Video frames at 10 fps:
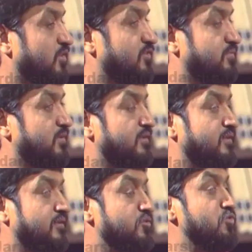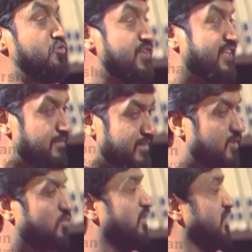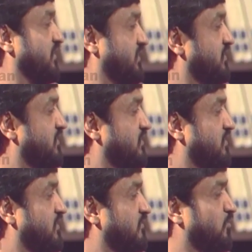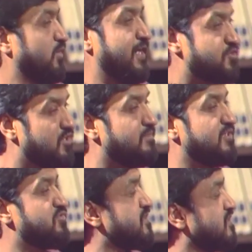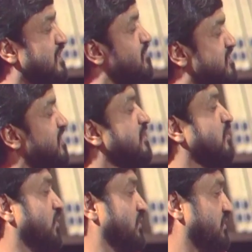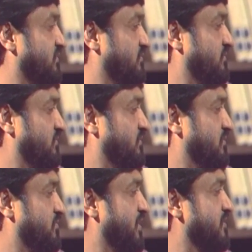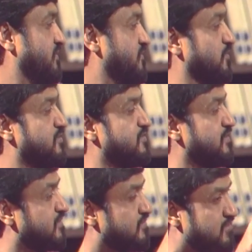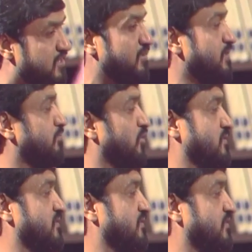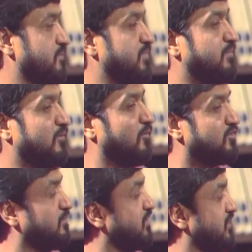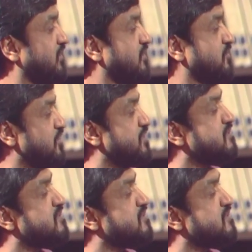which to treat them equally would actually be treating them as unequals, right? So it is extremely important that people also be treated